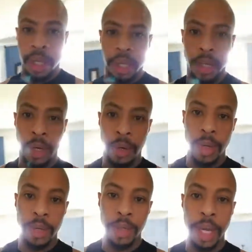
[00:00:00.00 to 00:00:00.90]

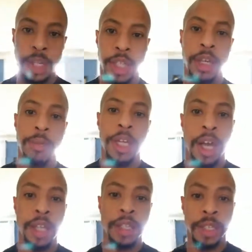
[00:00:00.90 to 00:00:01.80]
You guys hear me
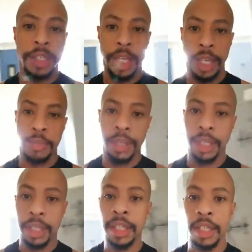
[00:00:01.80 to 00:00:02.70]
constantly saying, be
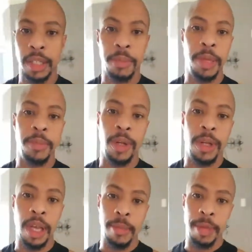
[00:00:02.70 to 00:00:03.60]
decent to people.
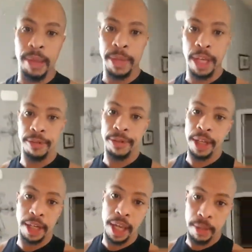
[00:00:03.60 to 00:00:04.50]
I mean, I'm not a
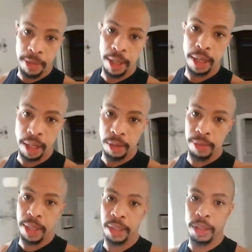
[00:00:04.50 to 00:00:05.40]
fucking hippie, and I don't
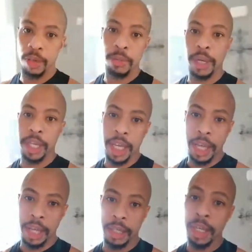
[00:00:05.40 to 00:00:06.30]
mean
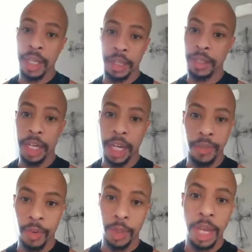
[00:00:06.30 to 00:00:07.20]
kumbaya. There's not
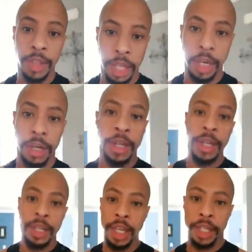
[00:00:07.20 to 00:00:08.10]
everyone out there
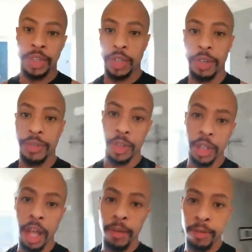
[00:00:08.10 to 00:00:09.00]
that deserves your
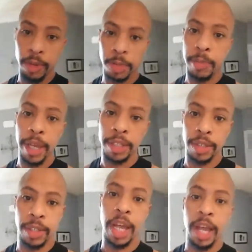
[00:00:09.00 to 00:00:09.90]
love, respect,
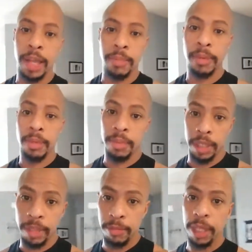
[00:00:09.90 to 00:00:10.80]
your time.
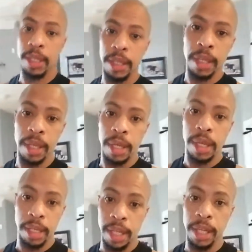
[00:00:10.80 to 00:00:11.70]
Believe me.
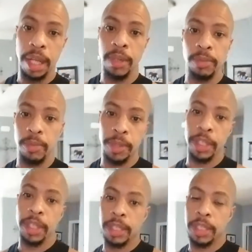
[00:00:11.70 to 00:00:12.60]
Again, I
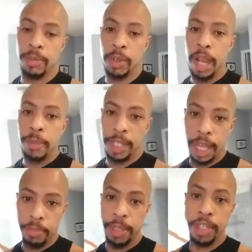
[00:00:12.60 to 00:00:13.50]
don't subscribe to
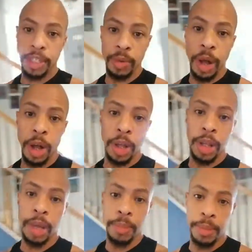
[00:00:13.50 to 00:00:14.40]
that peace to all
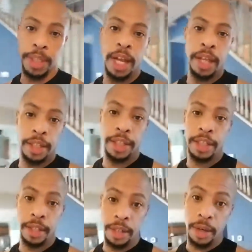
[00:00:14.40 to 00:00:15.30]
hippie mentality
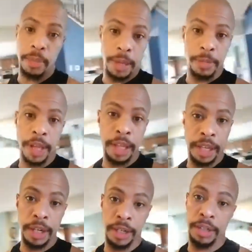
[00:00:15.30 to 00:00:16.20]
shit. There are people out
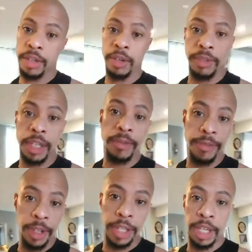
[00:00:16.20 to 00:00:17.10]
there that deserve to get
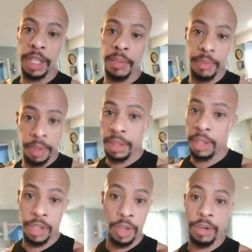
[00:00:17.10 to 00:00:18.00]
filled in, that
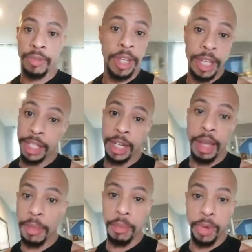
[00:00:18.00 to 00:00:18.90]
deserve to
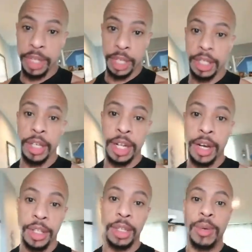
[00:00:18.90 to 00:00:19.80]
not be breathing the good
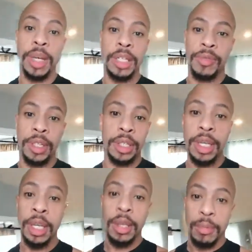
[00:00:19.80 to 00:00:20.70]
air that the rest of us
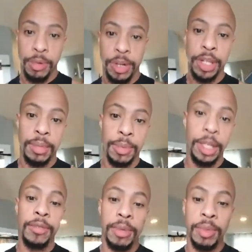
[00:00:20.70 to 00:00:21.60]
breathe.
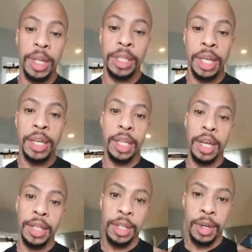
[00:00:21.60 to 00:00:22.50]
Believe me when I tell you
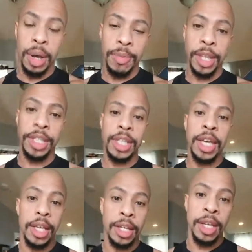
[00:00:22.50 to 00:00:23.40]
that. I'm not
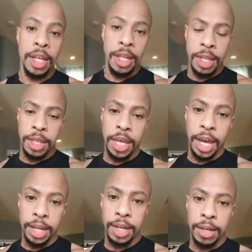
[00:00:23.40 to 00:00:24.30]
saying
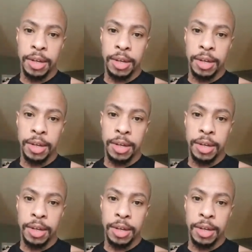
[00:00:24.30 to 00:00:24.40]
that,